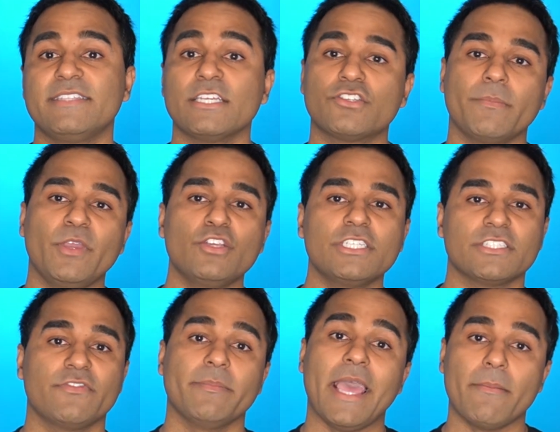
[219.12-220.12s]
distributions
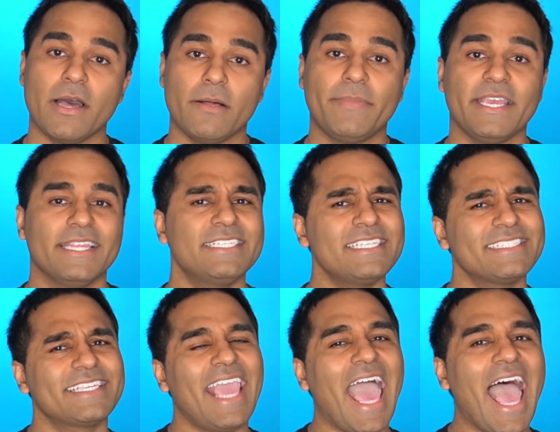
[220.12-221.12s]
from the MLP. This
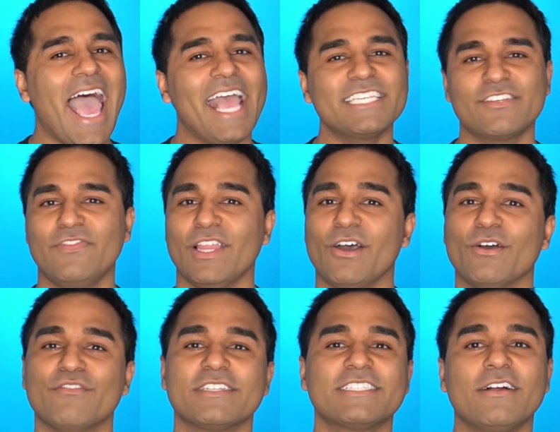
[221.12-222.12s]
is cash flow
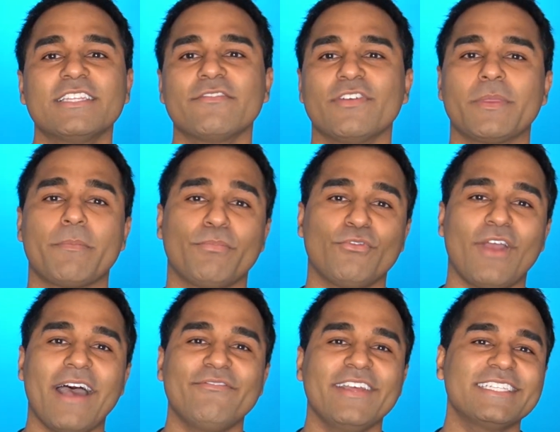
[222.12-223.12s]
resulting from the
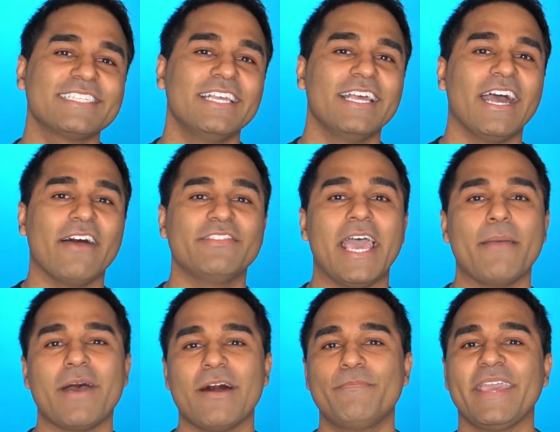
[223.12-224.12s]
profits of the
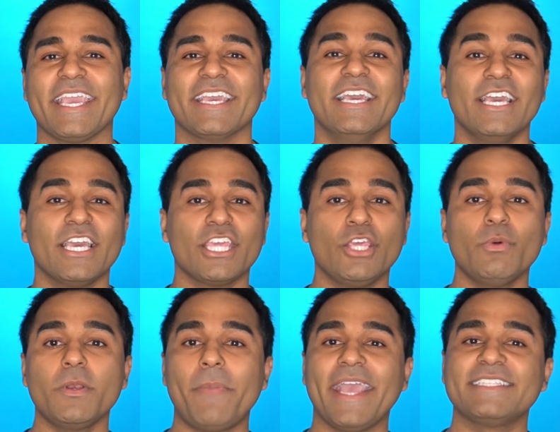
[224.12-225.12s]
MLP. You
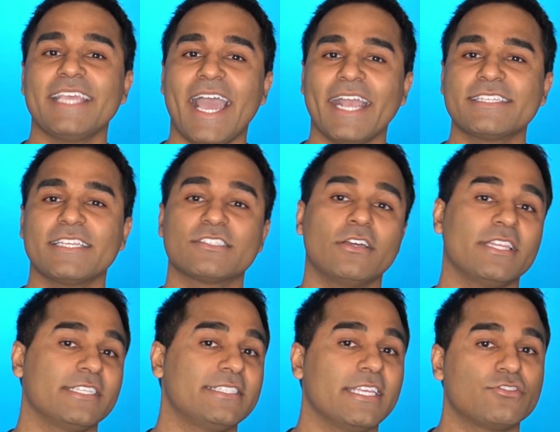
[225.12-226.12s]
would pay taxes on
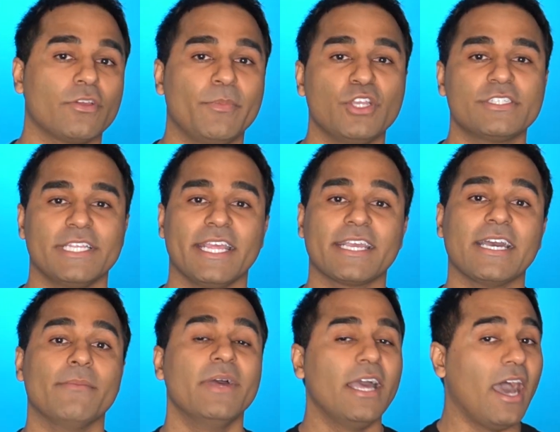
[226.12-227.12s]
this distribution
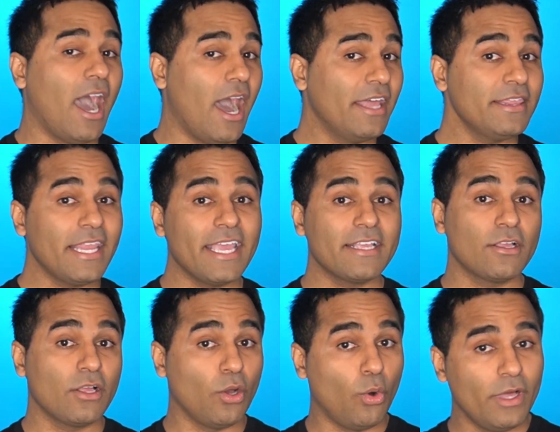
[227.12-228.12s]
income. Unlike
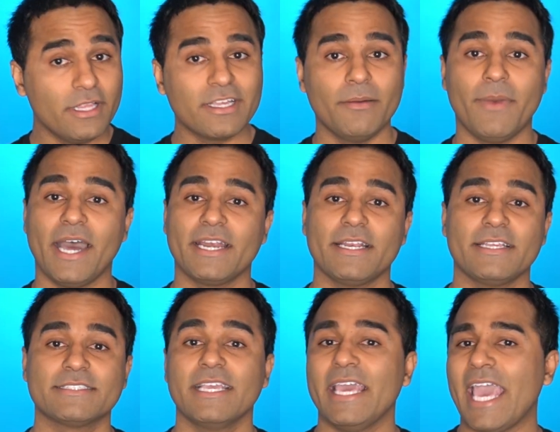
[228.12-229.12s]
oil
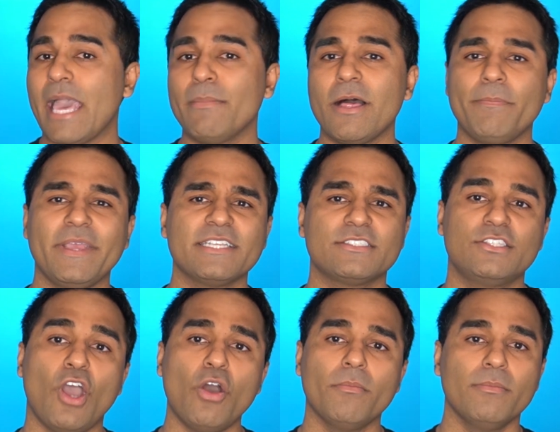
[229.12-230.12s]
commodities, MLPs
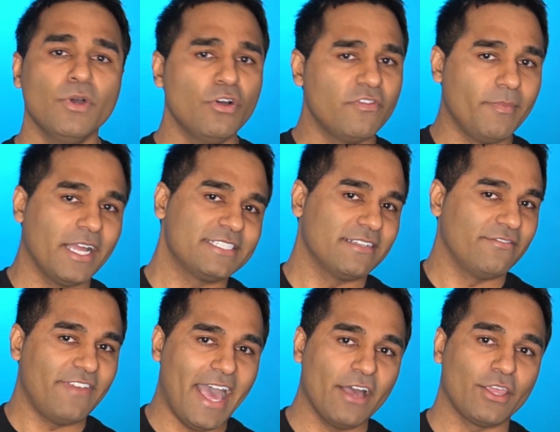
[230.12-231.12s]
don't move much in
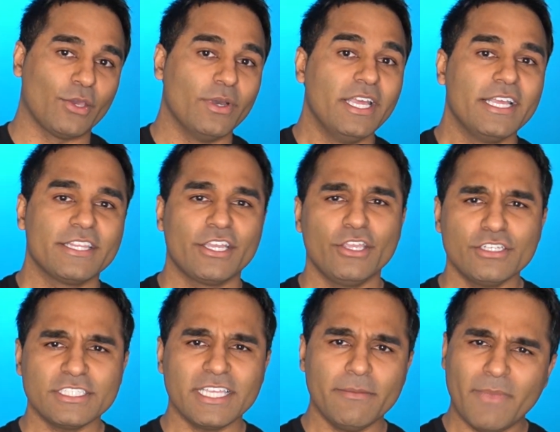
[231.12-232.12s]
value. They're
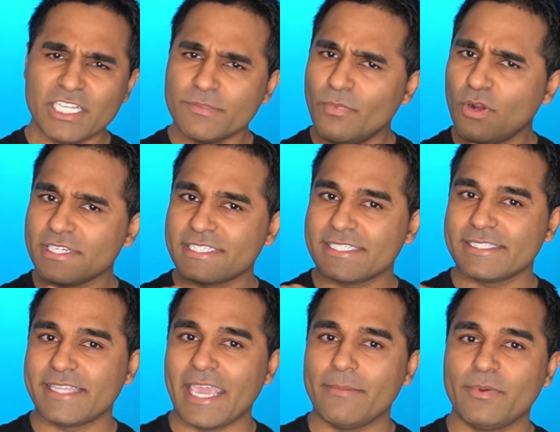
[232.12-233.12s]
usually much more
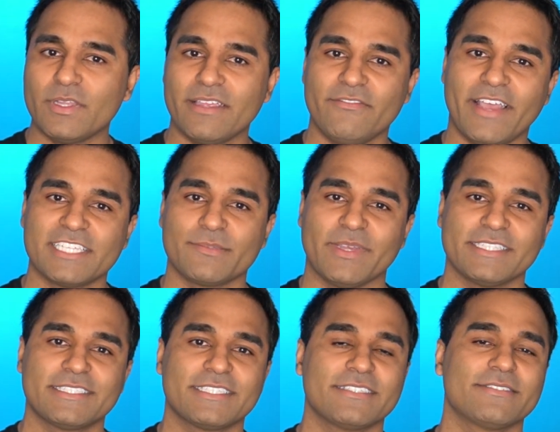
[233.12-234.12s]
stable
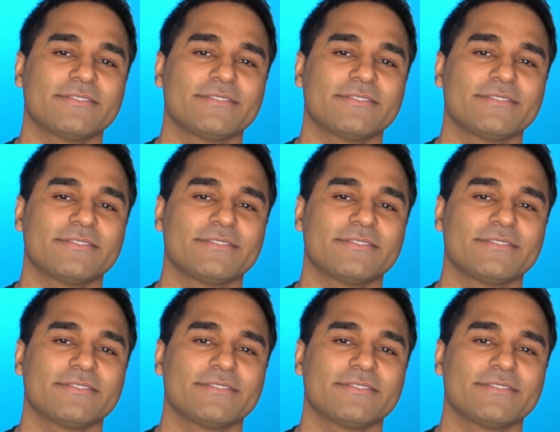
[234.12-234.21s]
investments.